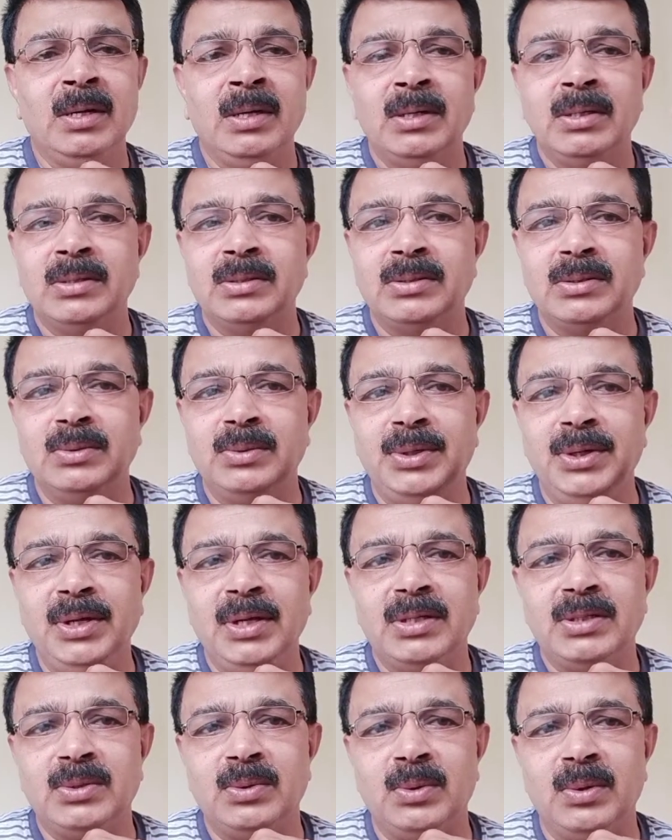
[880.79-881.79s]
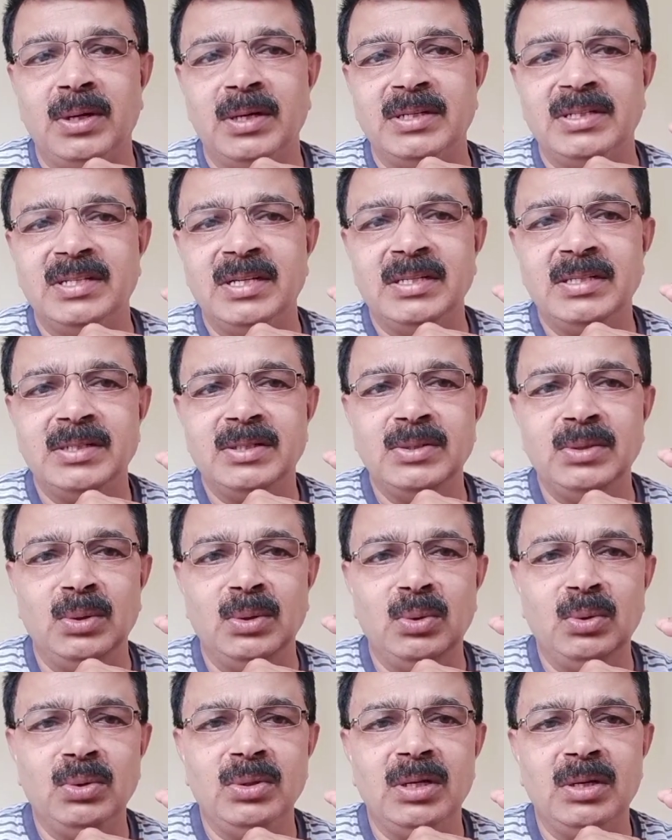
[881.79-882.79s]
So dear student, just to
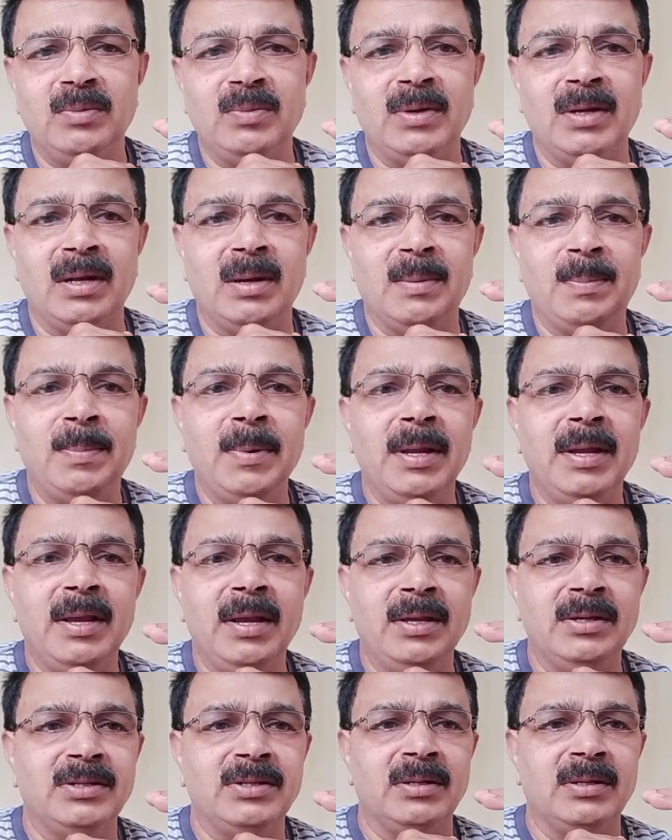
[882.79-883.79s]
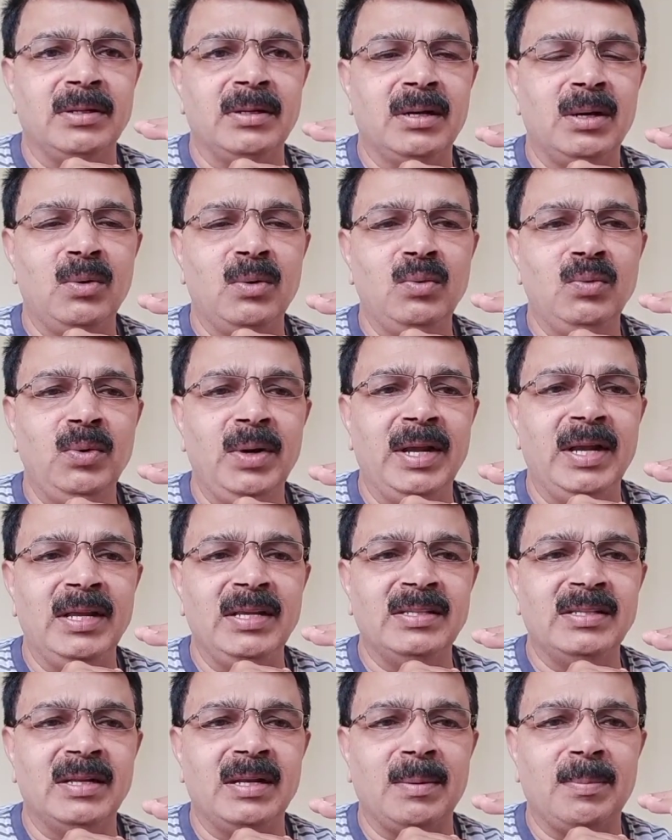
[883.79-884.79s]
know that one application, how it is
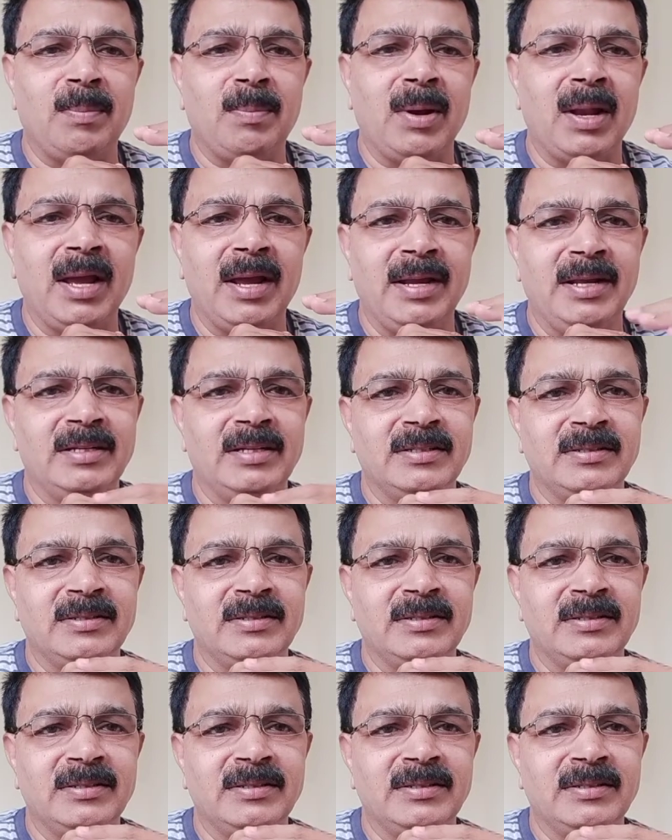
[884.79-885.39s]
an applied